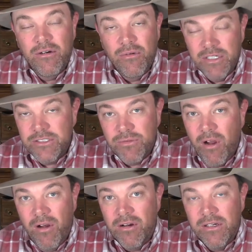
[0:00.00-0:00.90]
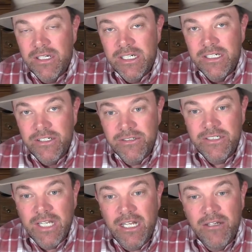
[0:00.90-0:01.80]
what's wrong. You
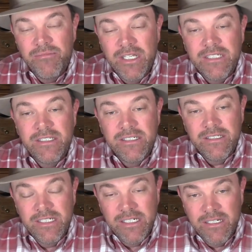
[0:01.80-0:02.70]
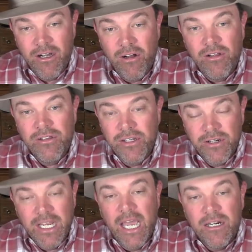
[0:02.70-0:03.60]
tell them that all
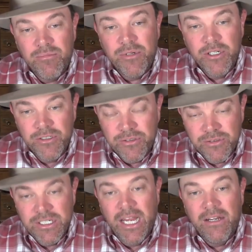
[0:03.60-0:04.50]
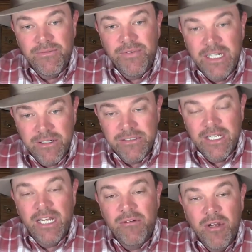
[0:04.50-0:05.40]
your cattle producers and feeders
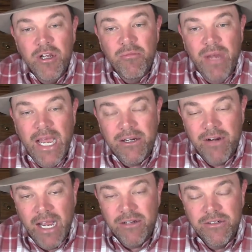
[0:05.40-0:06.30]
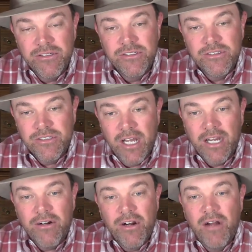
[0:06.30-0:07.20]
and backgrounders, your
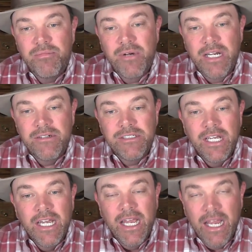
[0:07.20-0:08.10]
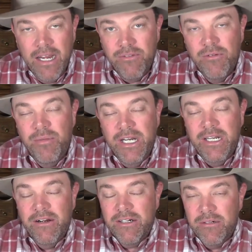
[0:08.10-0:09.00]
stocker operators,
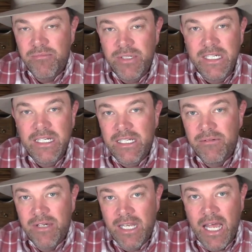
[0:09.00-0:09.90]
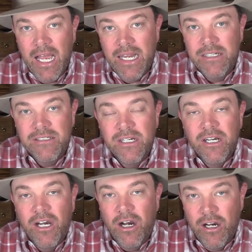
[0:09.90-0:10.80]
everybody are completely reliant
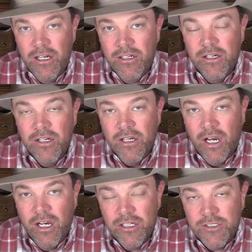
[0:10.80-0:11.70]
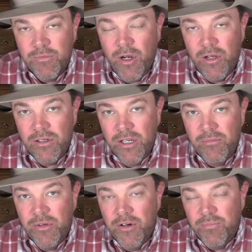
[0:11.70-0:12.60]
on a small
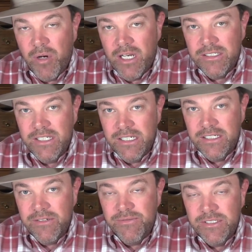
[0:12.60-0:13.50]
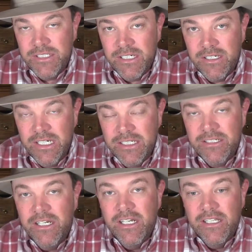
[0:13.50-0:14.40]
number of processing
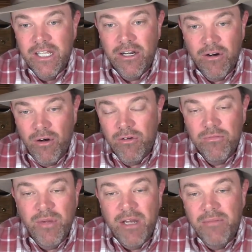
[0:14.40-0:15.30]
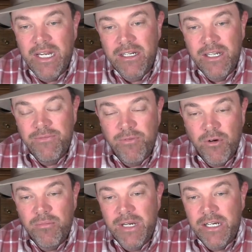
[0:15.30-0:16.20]
facilities that are owned by mainly
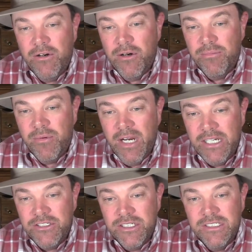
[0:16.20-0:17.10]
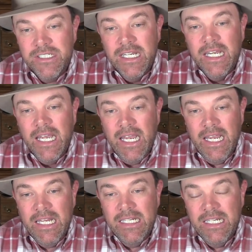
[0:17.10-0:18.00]
four big corporations,
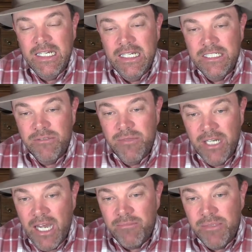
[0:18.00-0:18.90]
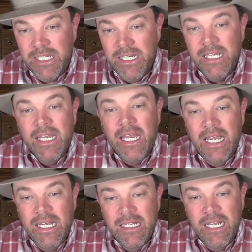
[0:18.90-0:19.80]
and it's a monopoly,
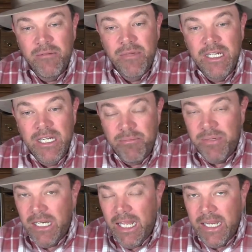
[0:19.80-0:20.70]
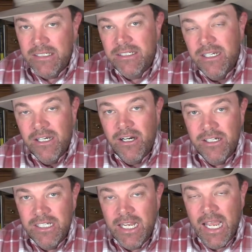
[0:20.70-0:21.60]
and they manipulate
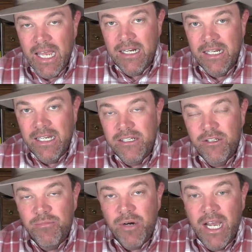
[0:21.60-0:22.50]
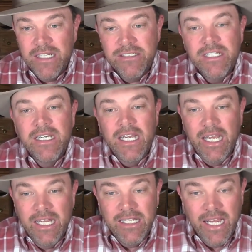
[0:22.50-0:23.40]
on the cattle end the price,
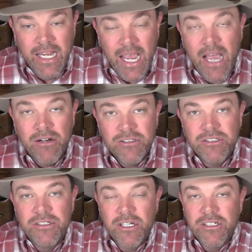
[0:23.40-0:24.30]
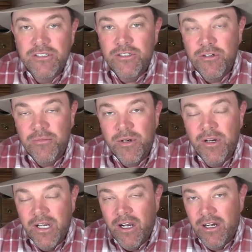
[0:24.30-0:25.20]
and they gouge the
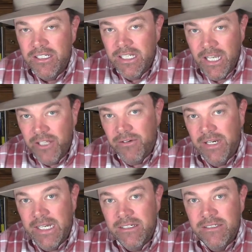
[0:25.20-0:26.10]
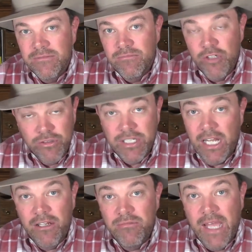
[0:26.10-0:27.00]
consumer on the other end. You
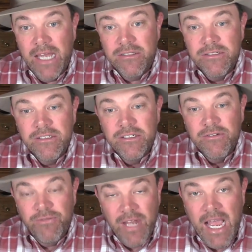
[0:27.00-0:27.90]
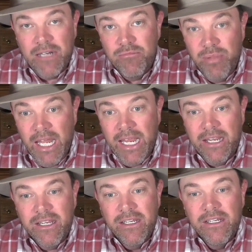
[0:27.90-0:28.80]
tell them that, flat,
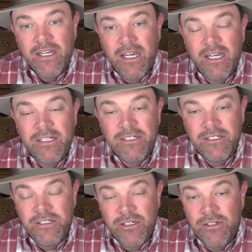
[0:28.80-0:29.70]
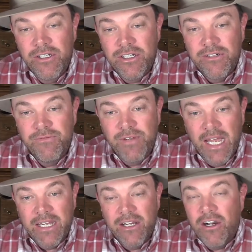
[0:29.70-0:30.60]
blank. You could
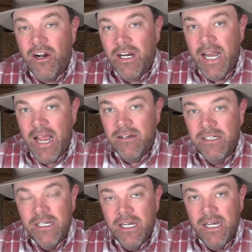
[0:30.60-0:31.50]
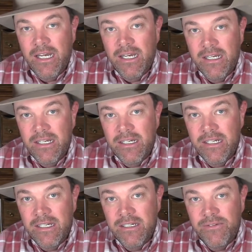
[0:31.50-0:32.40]
flag a car down
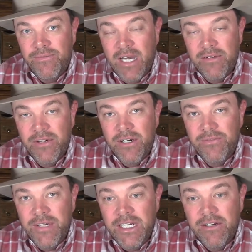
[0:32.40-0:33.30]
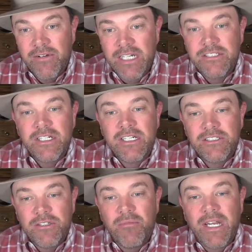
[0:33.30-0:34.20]
in the five area feeding region and
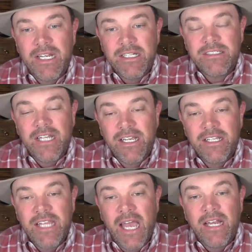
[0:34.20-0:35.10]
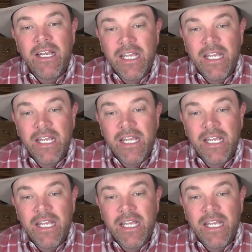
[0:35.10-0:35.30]
somebody could tell you that.